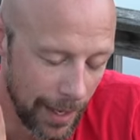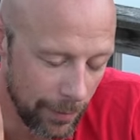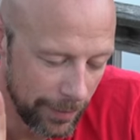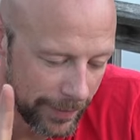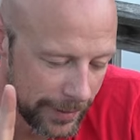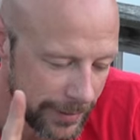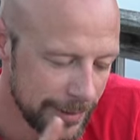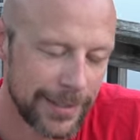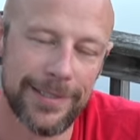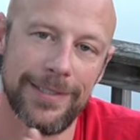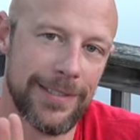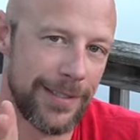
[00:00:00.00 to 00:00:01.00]
However,
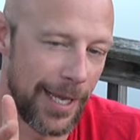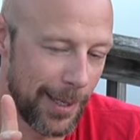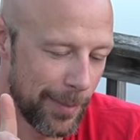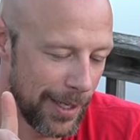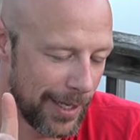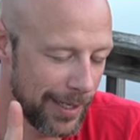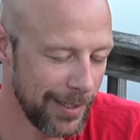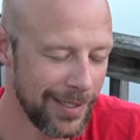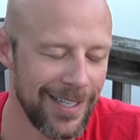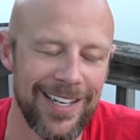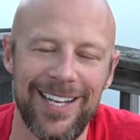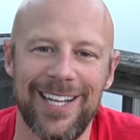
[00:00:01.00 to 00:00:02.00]
stand by.
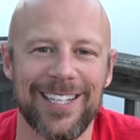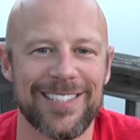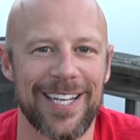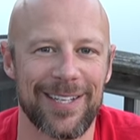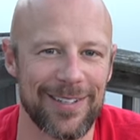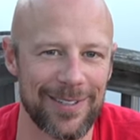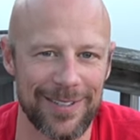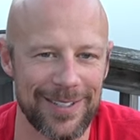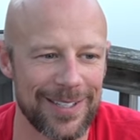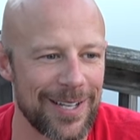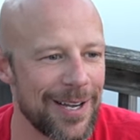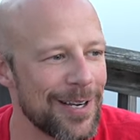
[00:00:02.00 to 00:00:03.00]
It's like
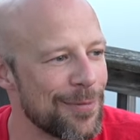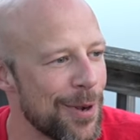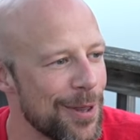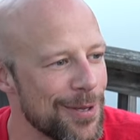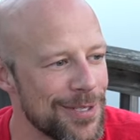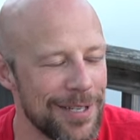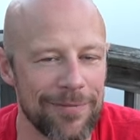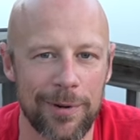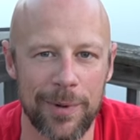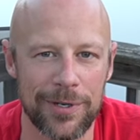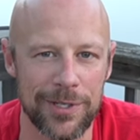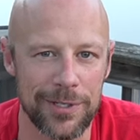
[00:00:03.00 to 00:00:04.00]
uh, one of those
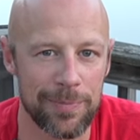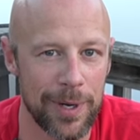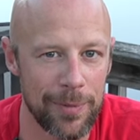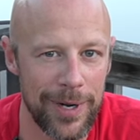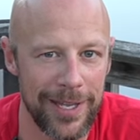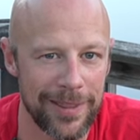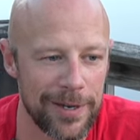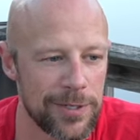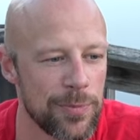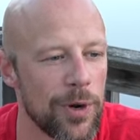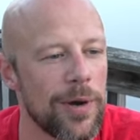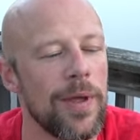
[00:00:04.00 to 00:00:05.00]
infomercials. But wait,
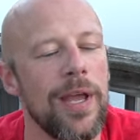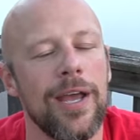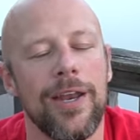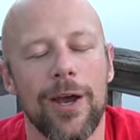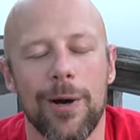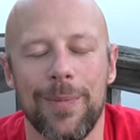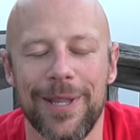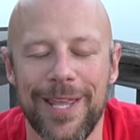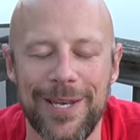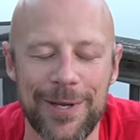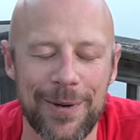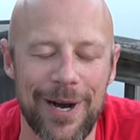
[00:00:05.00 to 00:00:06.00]
there's more. No, but
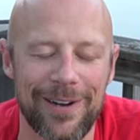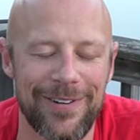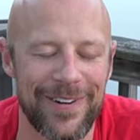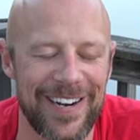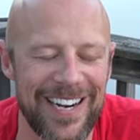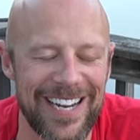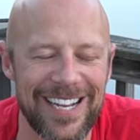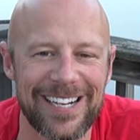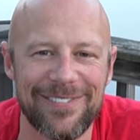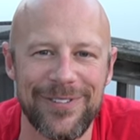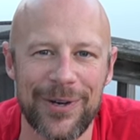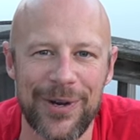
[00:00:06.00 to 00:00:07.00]
they do offer a
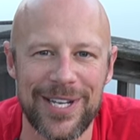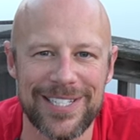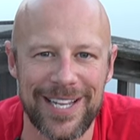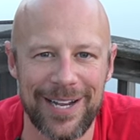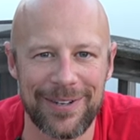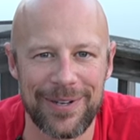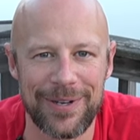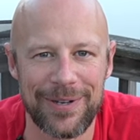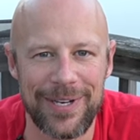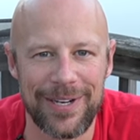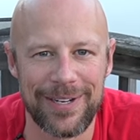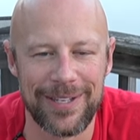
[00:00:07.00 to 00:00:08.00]
uh, viewer discount
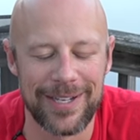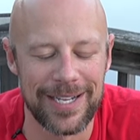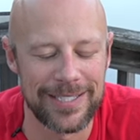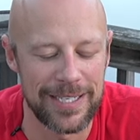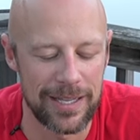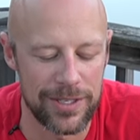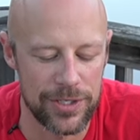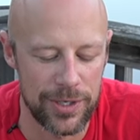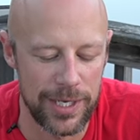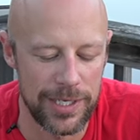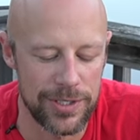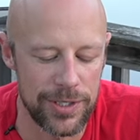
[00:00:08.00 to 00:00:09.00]
code here that you guys see on the
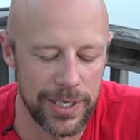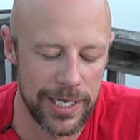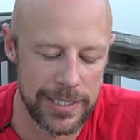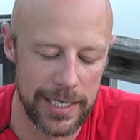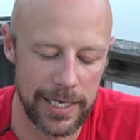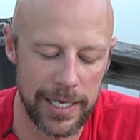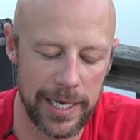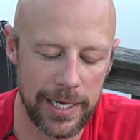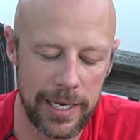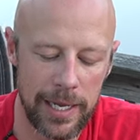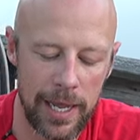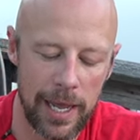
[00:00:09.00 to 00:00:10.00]
screen, so you guys can get